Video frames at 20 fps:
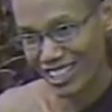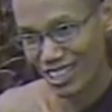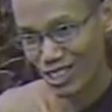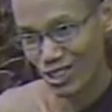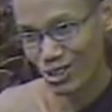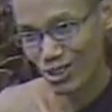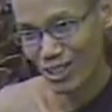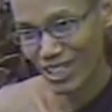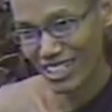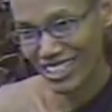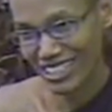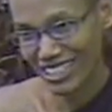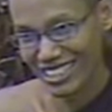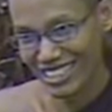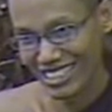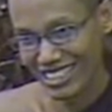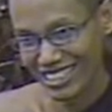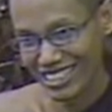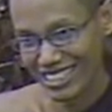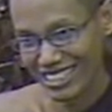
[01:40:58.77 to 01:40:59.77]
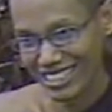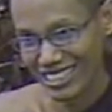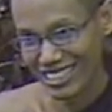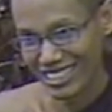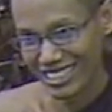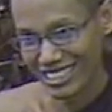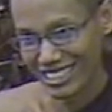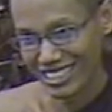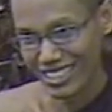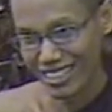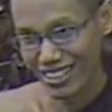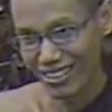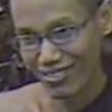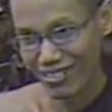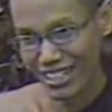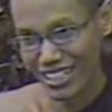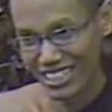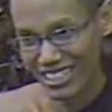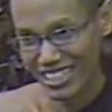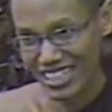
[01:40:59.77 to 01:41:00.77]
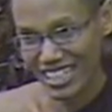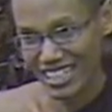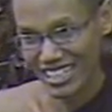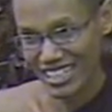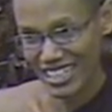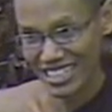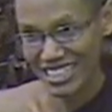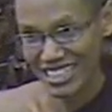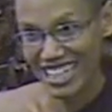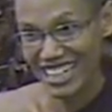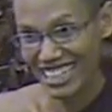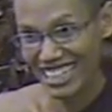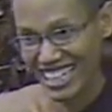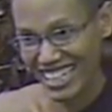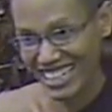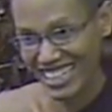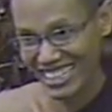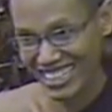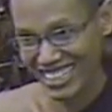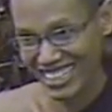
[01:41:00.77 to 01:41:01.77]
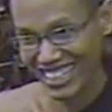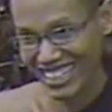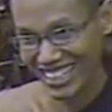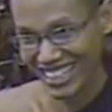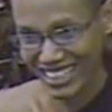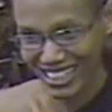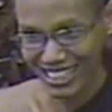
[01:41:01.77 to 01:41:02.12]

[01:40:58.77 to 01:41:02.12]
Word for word: actually uh, faster than second.